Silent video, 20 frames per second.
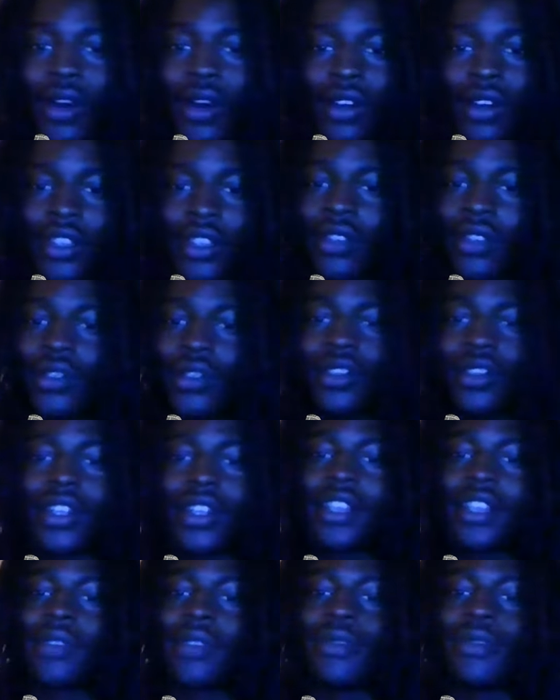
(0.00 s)
Milwaukee or
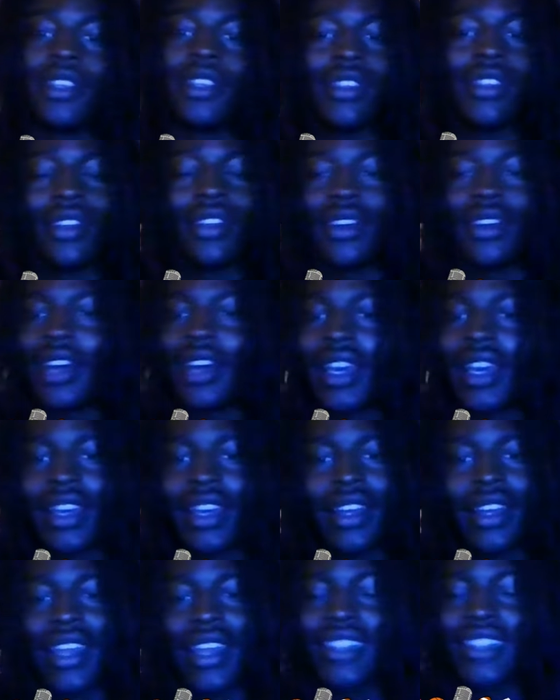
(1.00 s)
they can beat you know
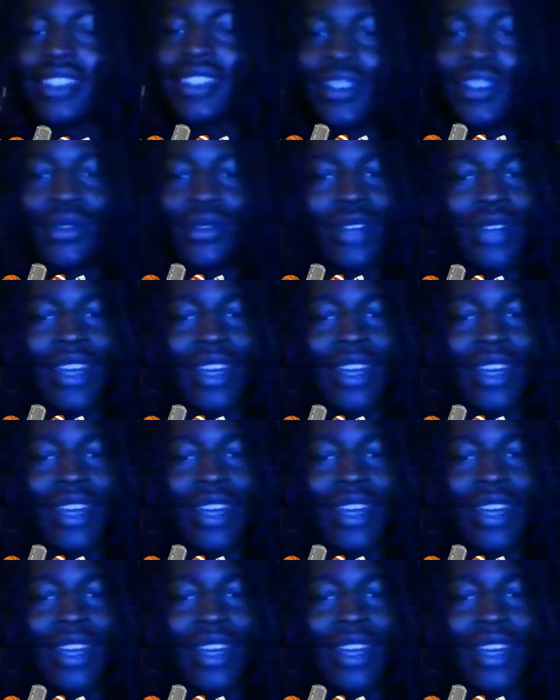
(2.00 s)
I, just don't.